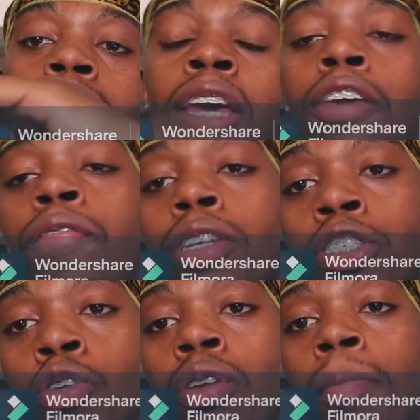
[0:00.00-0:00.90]
Thank you for
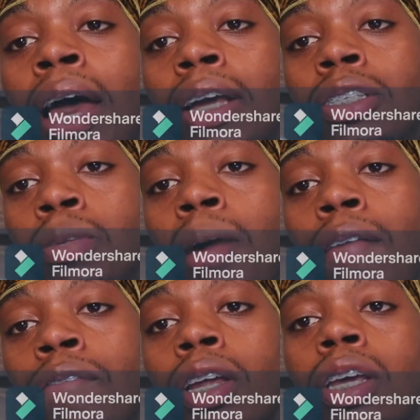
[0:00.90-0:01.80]
tuning back into
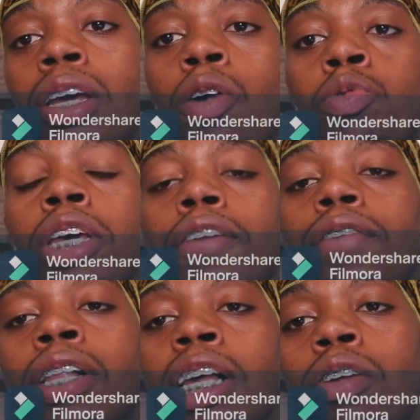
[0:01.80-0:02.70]
my video. Thank you
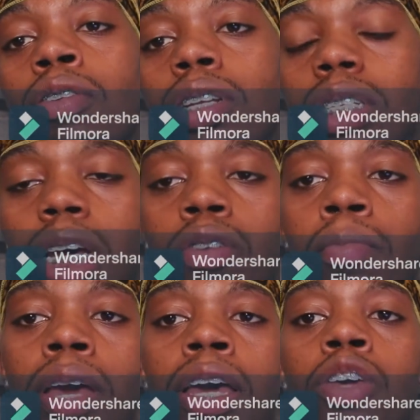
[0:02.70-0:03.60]
for clicking on the channel,
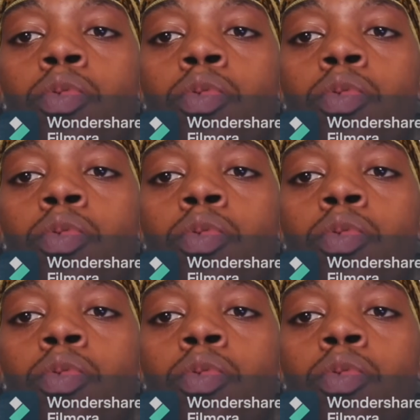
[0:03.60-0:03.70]
man.